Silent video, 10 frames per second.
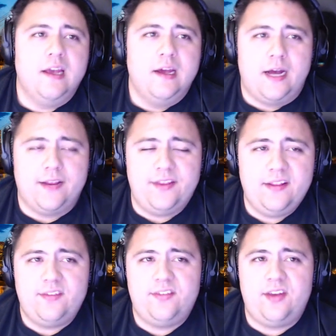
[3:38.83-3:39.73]
I
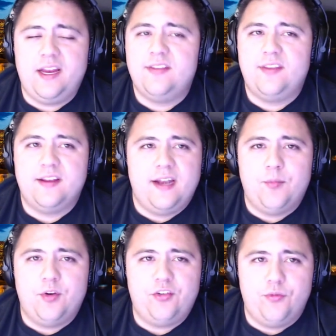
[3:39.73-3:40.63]
think the second thing that
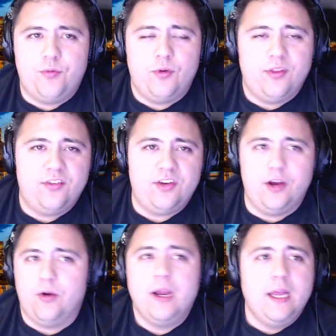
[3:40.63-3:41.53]
I'm wishing for this
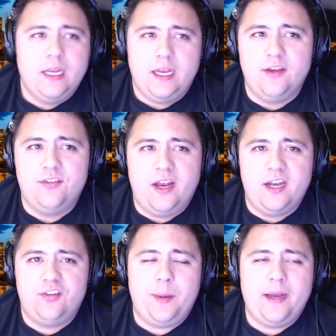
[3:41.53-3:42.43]
year is an
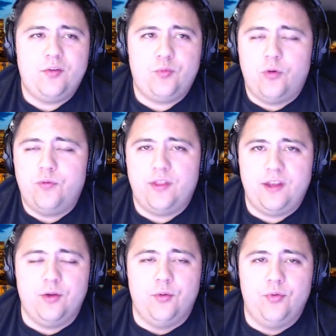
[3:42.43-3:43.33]
expanded role for
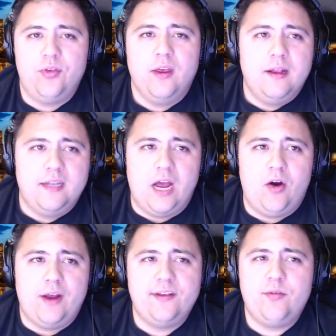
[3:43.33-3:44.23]
the youth.
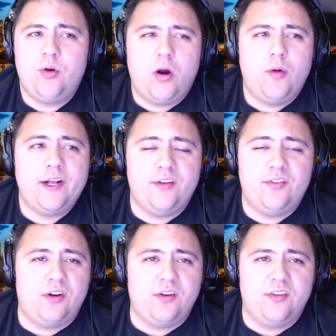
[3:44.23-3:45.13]
Now, I think we're already going to
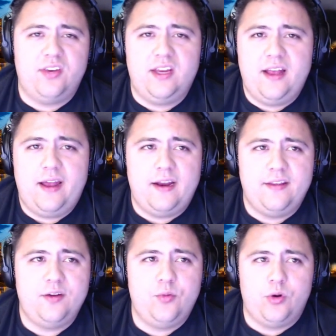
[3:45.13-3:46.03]
start to see that. I
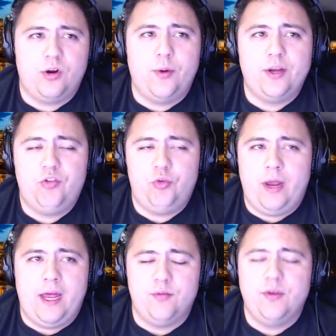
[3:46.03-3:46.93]
think we're going to
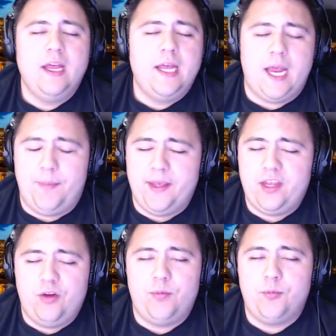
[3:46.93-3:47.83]
have a
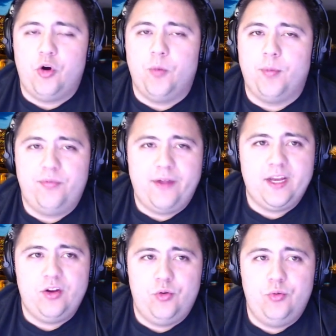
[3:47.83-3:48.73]
big year from Cole
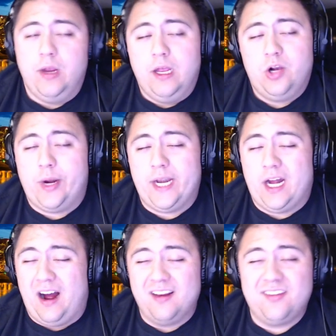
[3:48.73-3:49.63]
Perfetti, who, quite
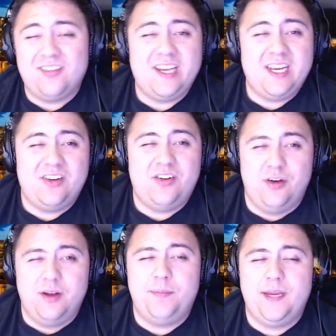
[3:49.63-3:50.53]
honestly,
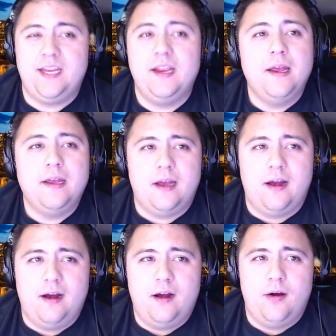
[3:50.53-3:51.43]
could be
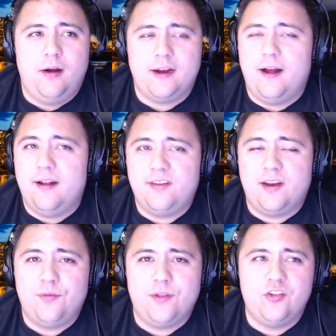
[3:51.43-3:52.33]
a
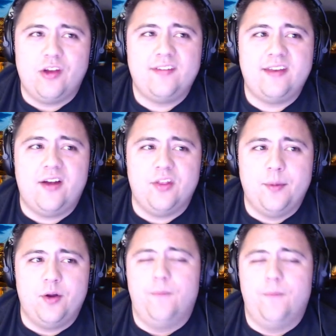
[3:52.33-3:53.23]
godsend for the Jets down the
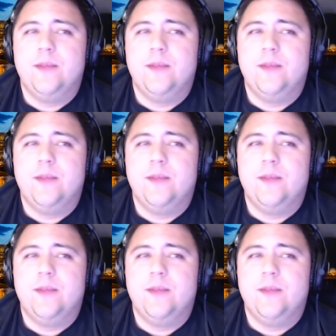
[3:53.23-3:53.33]
middle.